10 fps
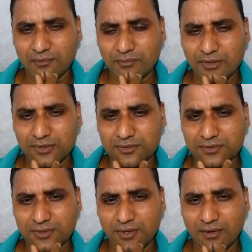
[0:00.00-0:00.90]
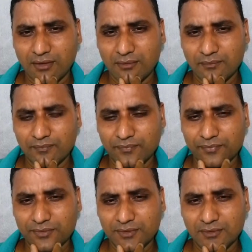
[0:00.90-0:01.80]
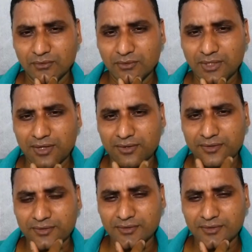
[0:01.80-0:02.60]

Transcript: because we cannot